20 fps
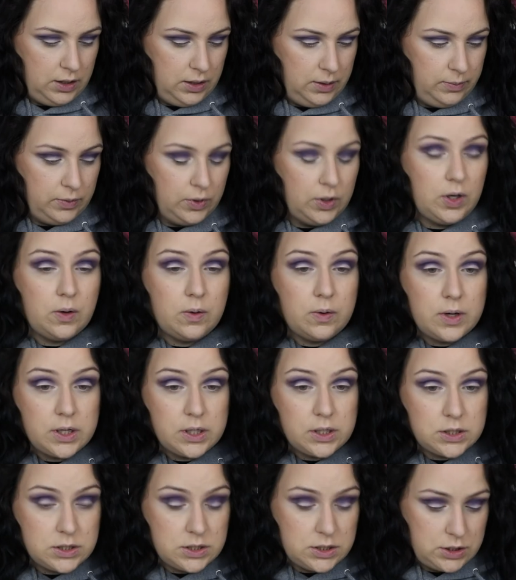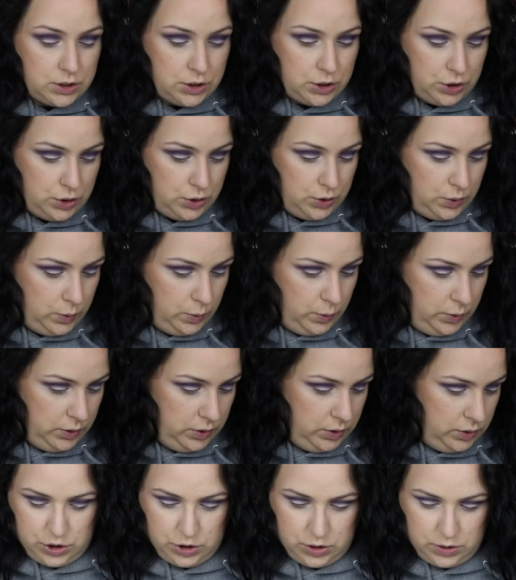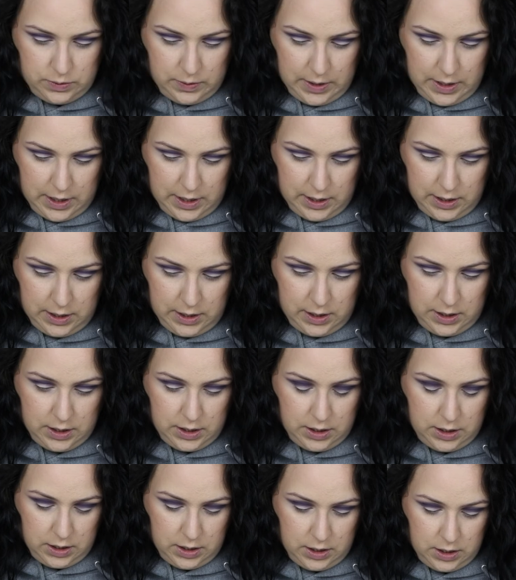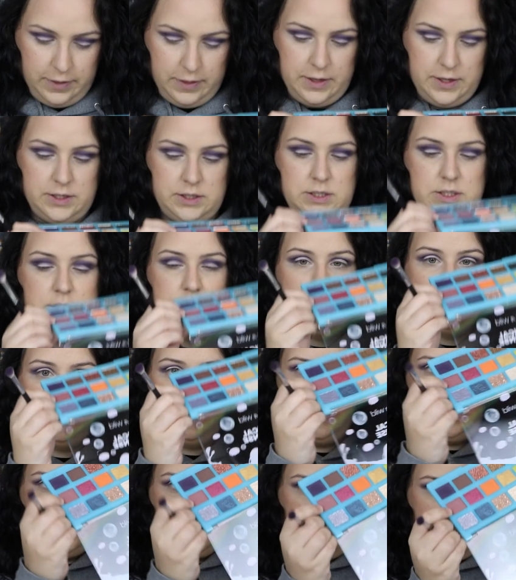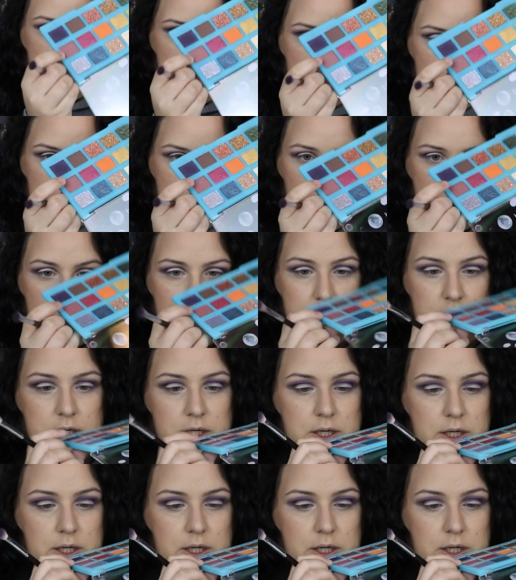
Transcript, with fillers: I'm going to try this color